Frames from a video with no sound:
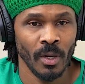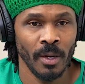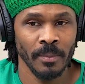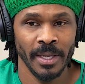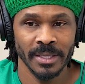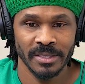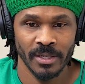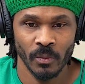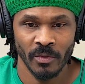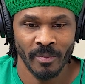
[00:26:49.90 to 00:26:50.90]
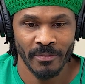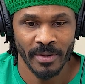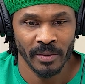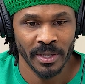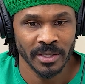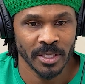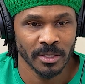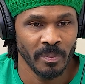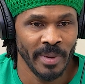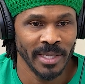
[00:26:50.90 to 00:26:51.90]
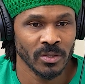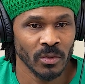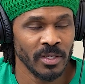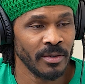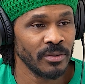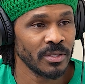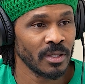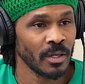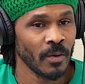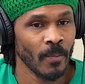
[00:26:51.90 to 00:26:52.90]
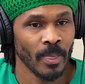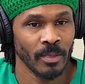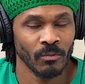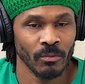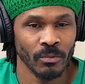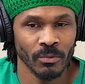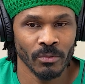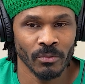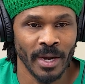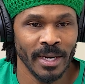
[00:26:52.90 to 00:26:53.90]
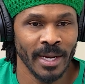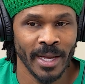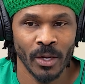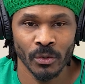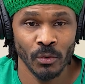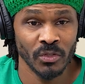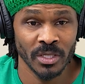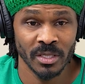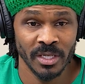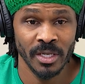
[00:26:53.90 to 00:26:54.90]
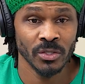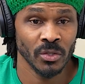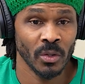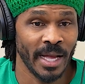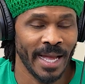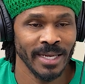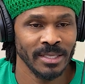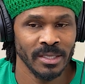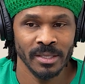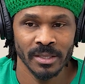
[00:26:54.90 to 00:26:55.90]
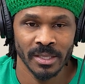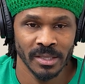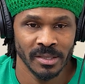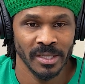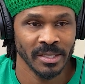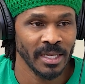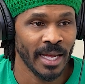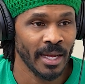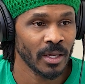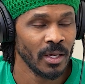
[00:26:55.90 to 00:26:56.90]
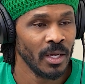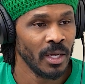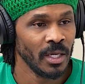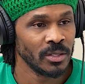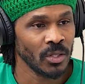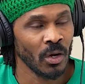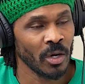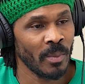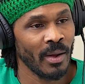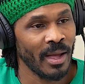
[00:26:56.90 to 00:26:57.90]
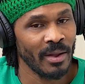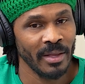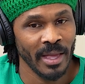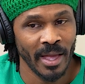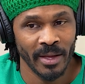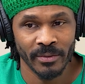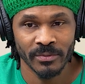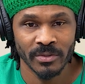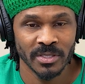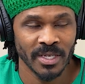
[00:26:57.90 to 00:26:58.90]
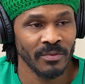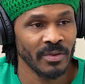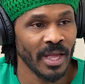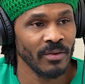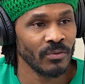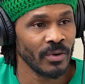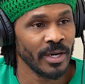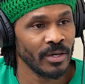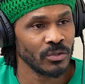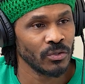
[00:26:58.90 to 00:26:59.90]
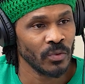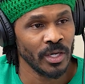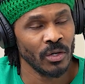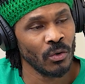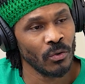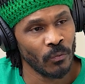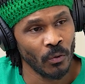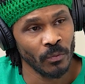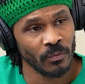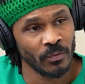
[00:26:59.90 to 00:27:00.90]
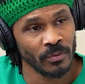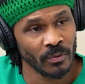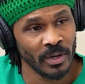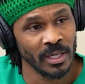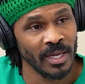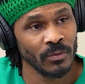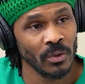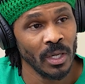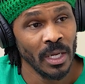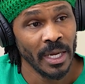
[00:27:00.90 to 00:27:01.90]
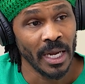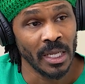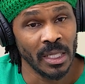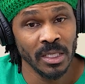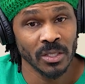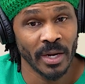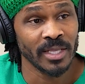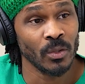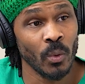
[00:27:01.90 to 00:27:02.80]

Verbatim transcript: Um, like I said, with my foundation, it's based on literacy. Mm -hmm right now you see teachers on IG and TikTok talking about how they have seventh, eighth graders reading on a fourth and fifth grade level, and these are at the